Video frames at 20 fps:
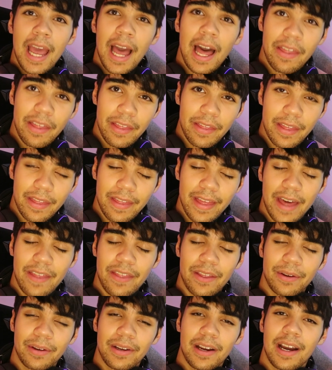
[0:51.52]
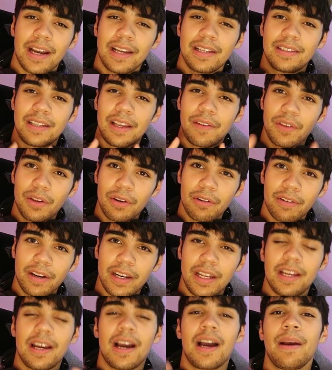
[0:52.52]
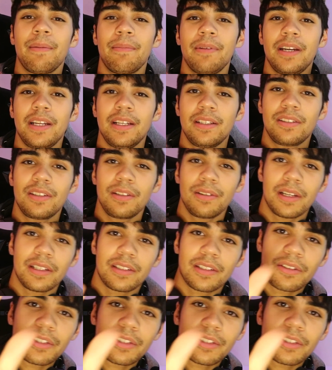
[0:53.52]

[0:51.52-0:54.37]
Other than that though, guys, if you're ready, I'm ready too. Let's